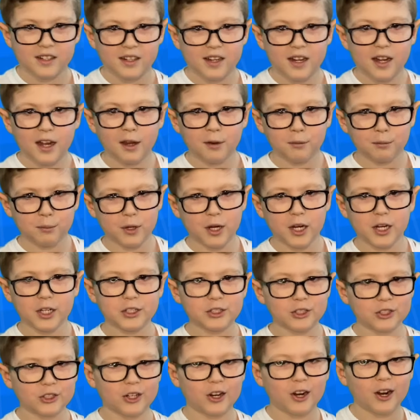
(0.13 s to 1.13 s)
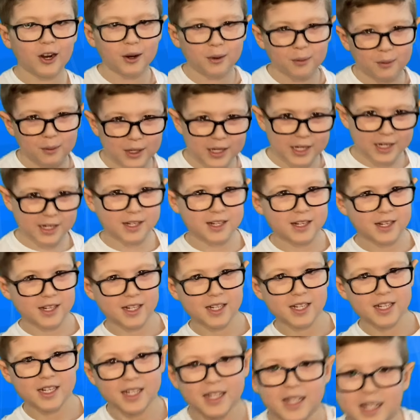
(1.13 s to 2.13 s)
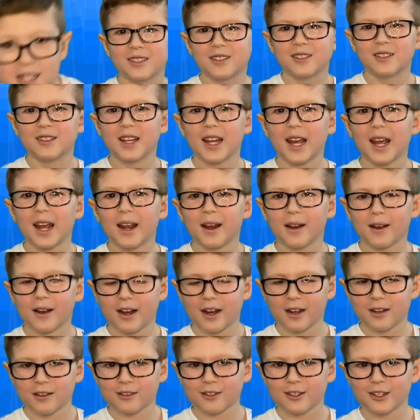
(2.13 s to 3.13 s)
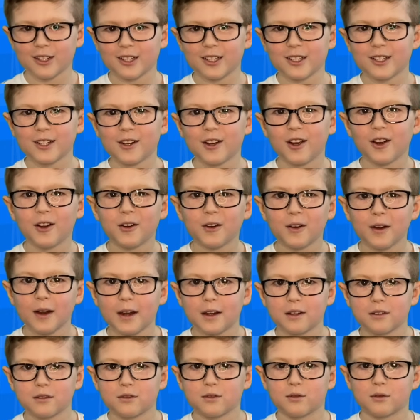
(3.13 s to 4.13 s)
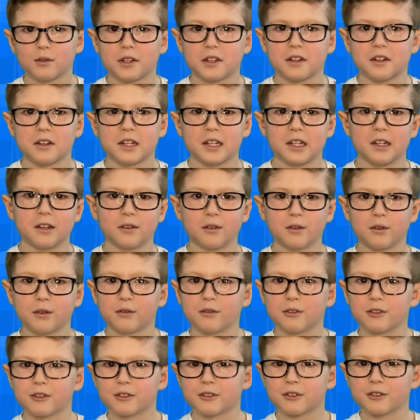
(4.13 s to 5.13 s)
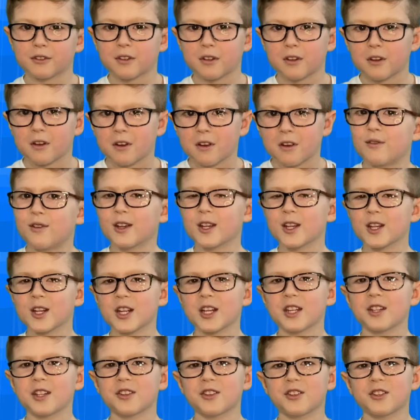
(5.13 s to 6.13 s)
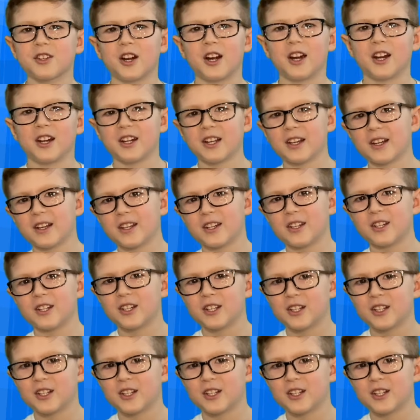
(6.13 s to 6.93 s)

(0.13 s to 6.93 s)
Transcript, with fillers: I'm Charlie. Today I'm going to do a craft with you. Let's get started.